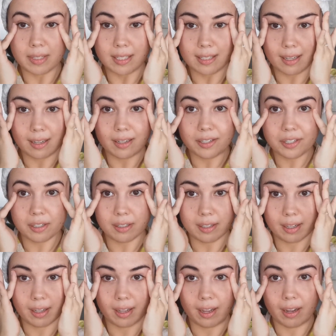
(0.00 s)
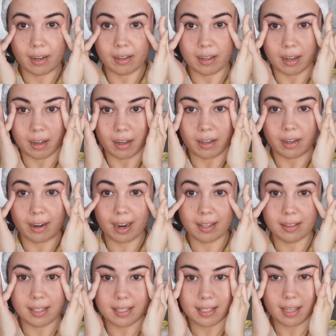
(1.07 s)
massage it in
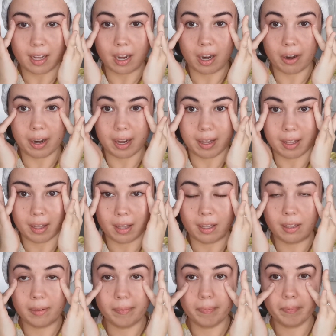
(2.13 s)
around this area.